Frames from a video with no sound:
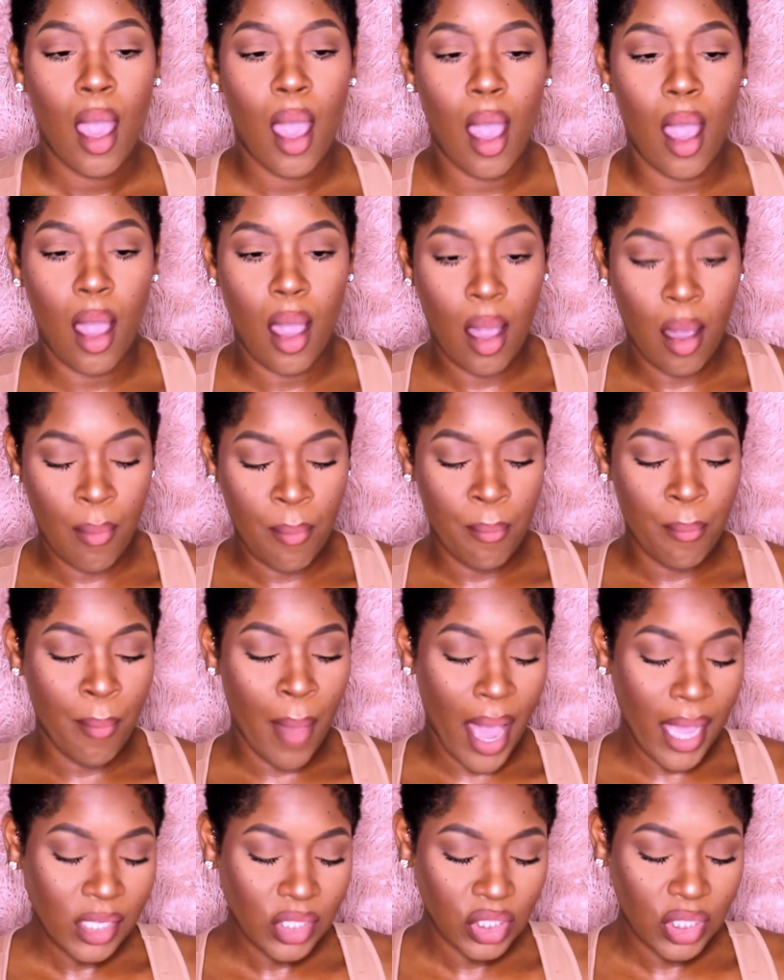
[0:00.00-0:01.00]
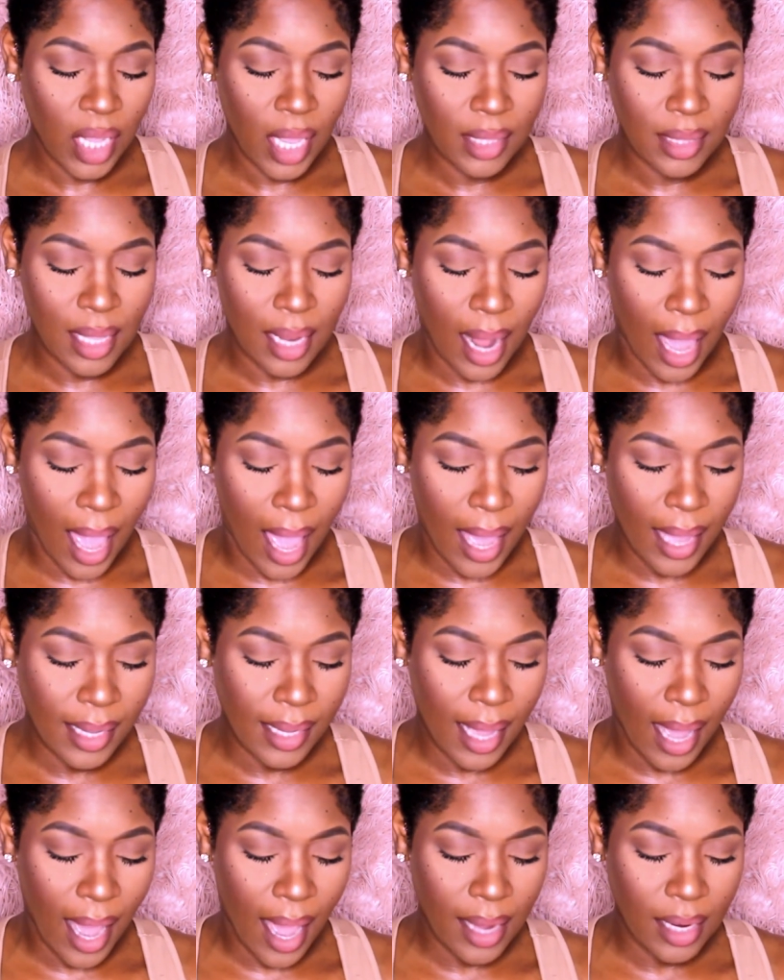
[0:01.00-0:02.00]
My shade that I
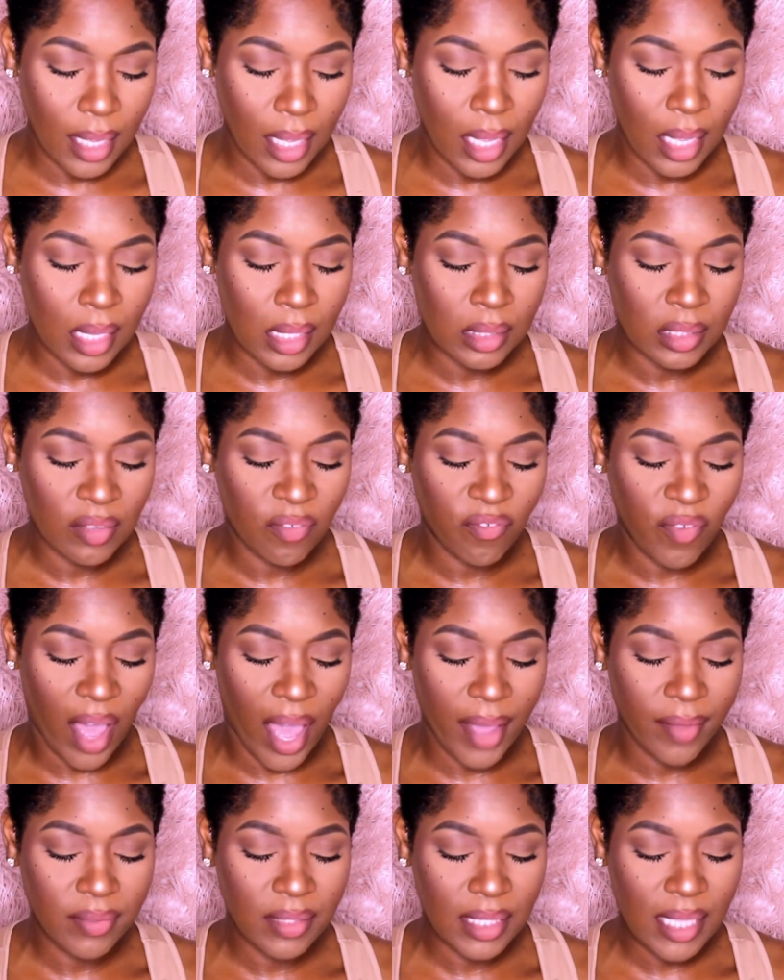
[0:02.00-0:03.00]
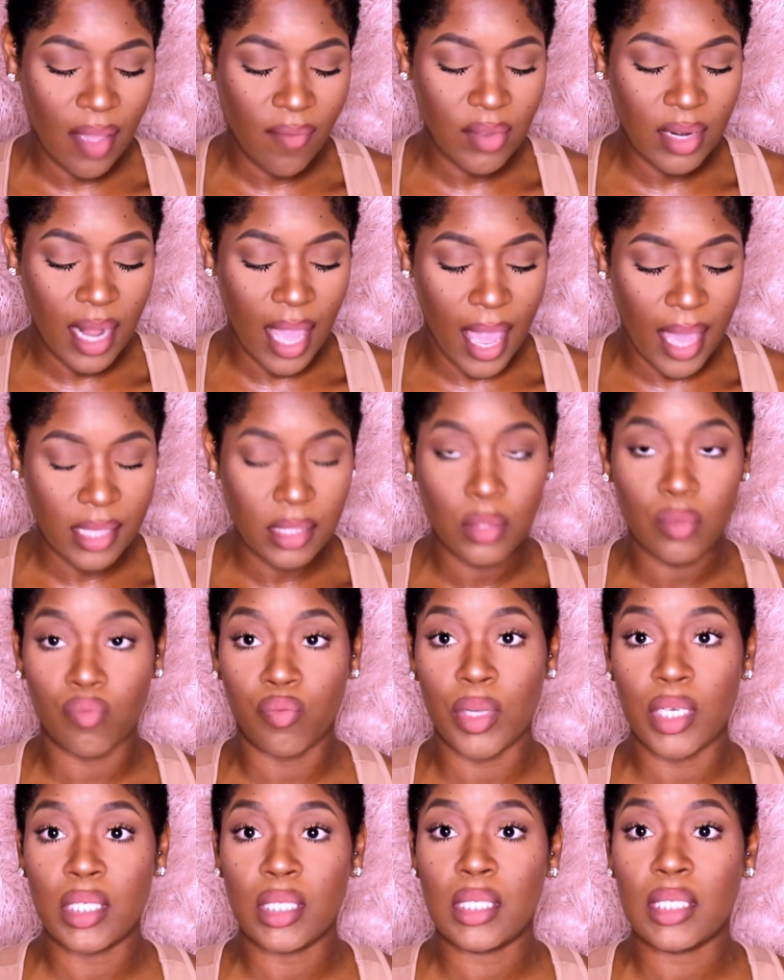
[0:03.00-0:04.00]
got is 57S
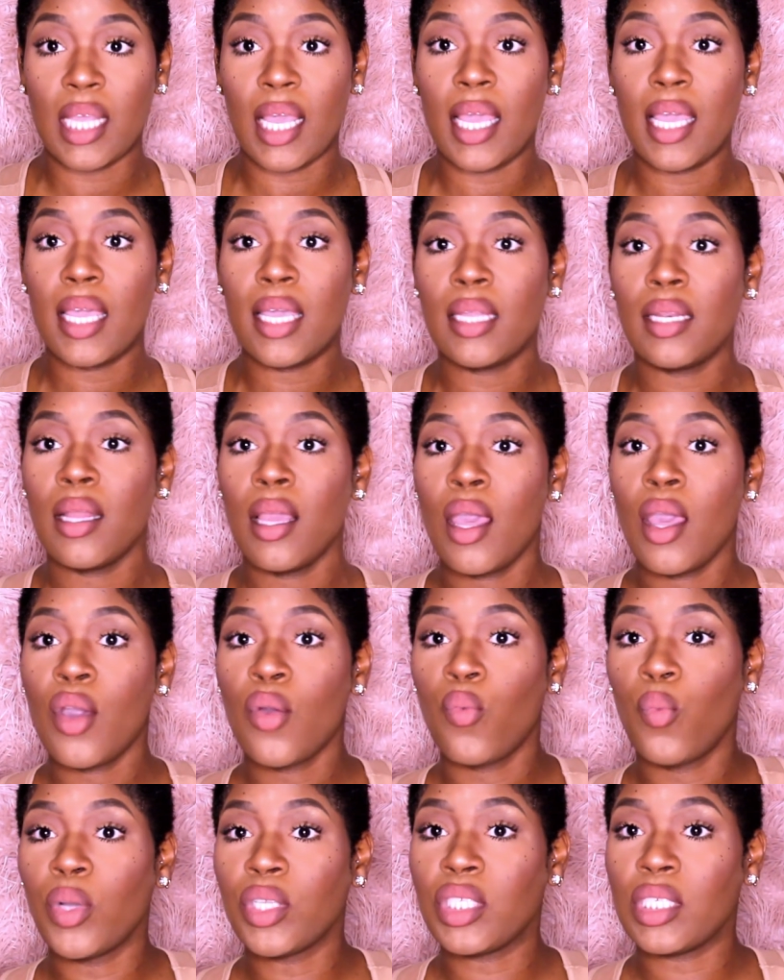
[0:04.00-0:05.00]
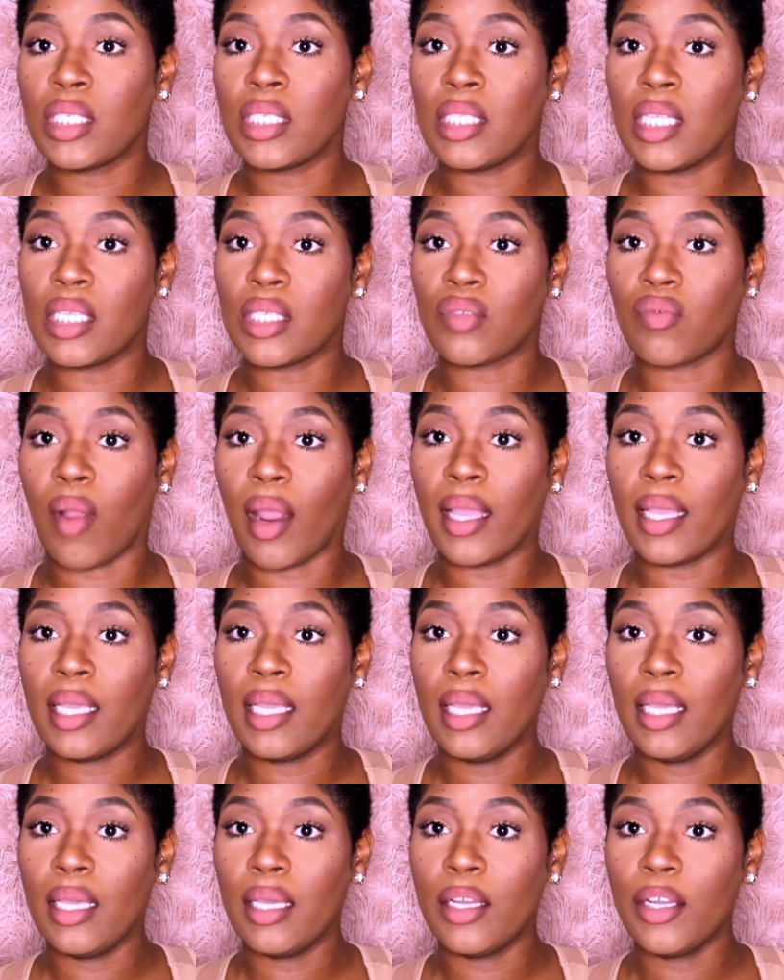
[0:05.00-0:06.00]
Rich Sand, which is this right
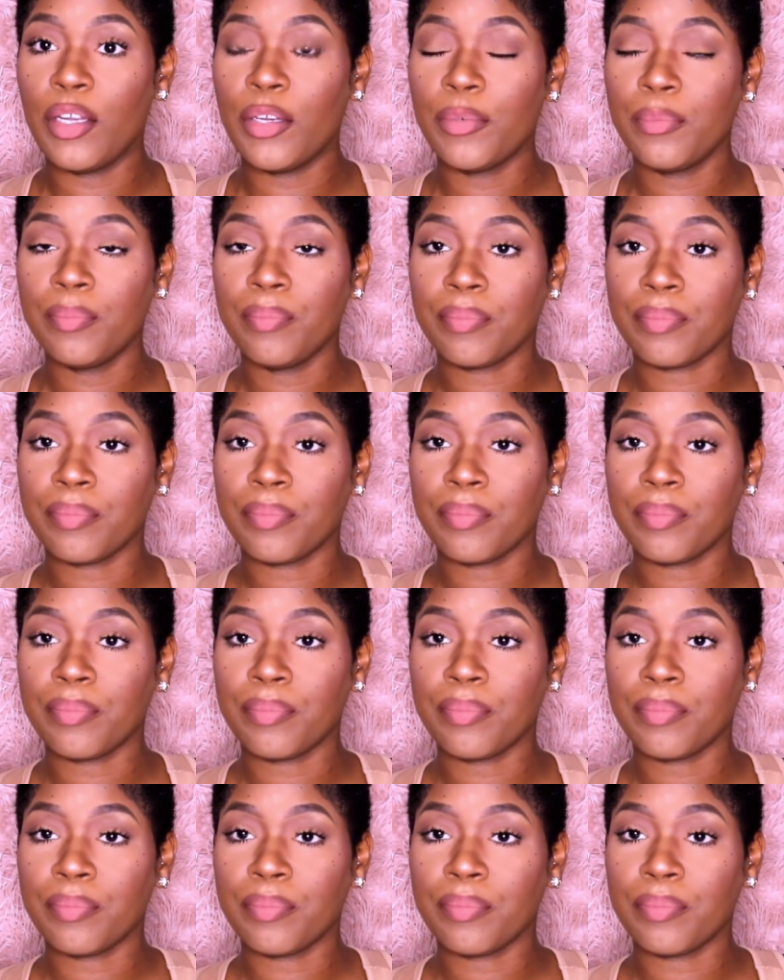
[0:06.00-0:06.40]
here.